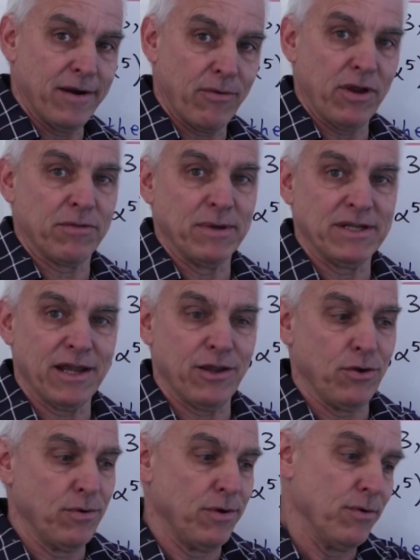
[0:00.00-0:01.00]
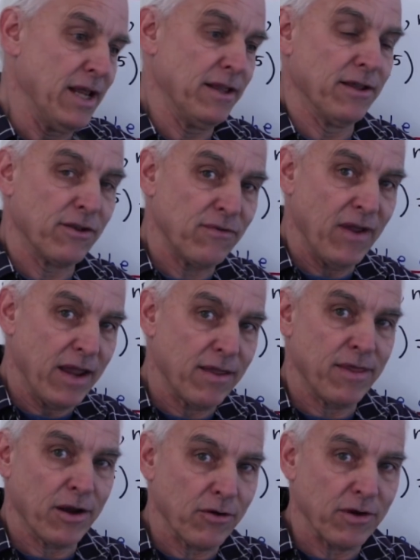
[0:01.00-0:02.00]
arithmetic, you need this fake
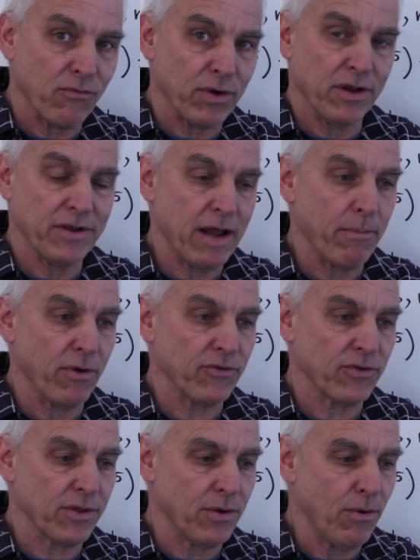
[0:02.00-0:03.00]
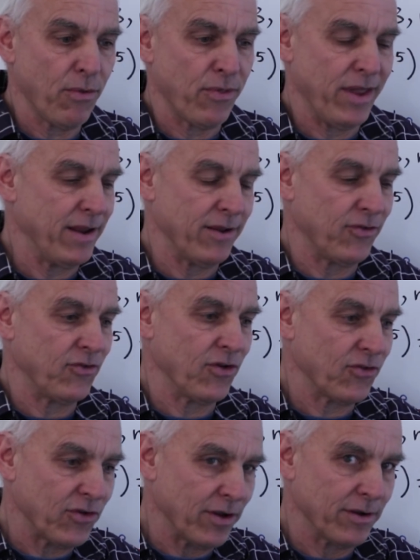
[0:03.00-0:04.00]
theory of real numbers. So the whole thing is
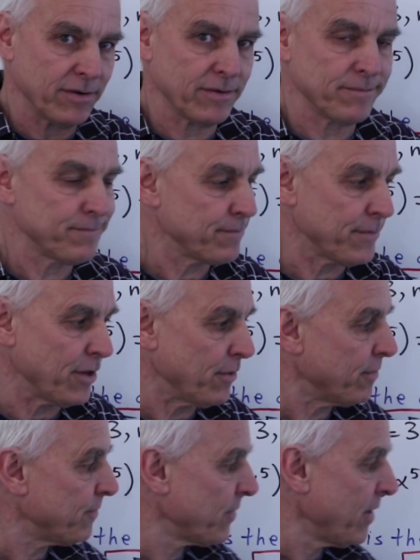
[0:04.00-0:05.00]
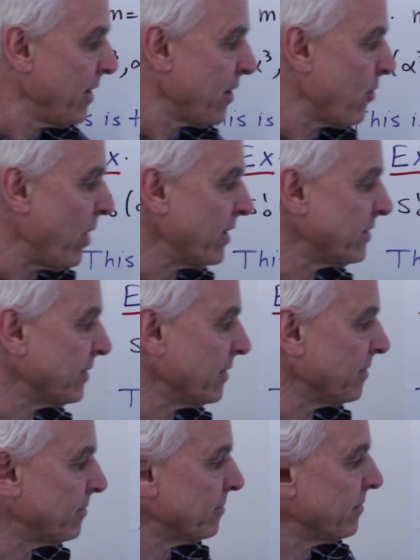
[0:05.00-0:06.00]
just, quite
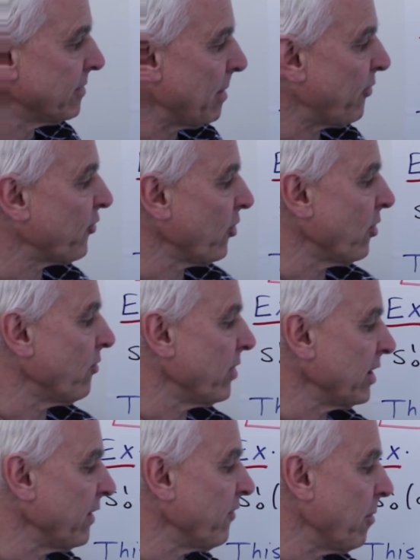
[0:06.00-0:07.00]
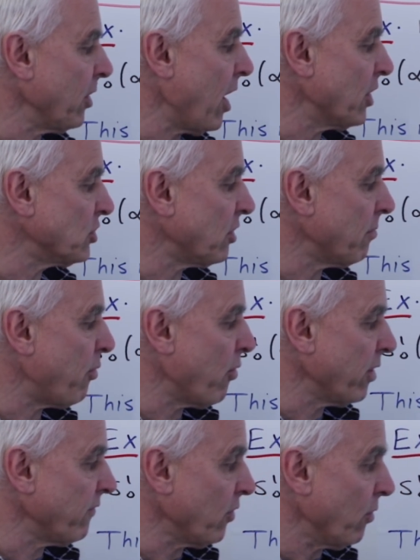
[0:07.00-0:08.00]
absurd, really, from a logical
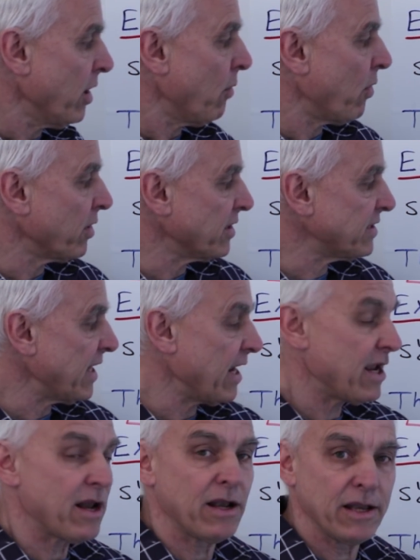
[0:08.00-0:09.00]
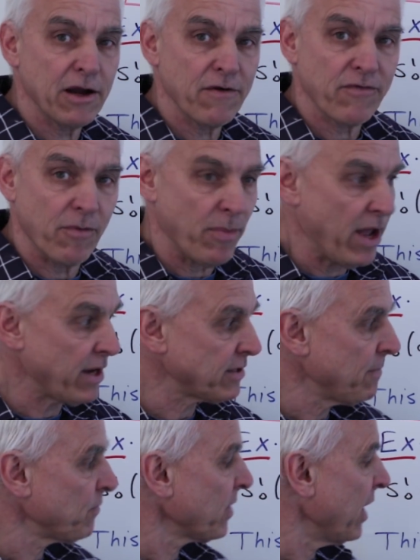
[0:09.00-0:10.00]
point of view. We're going to stay clear from that.
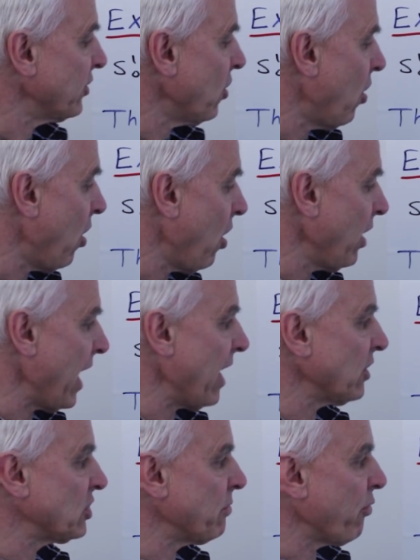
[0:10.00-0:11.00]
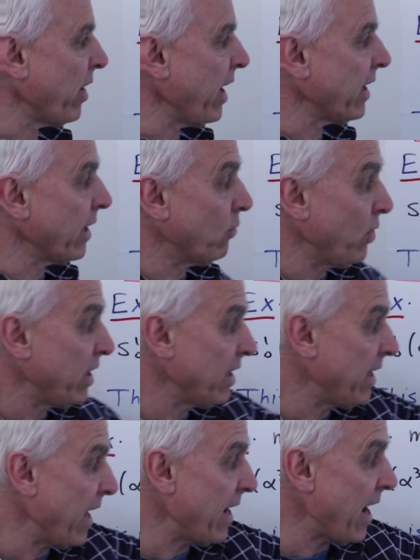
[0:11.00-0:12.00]
It's all algebraic, and we can
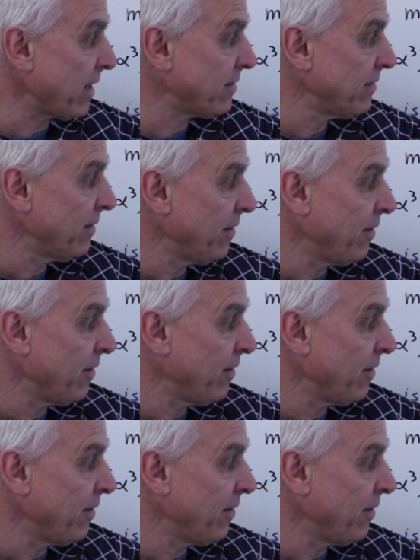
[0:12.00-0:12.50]
get at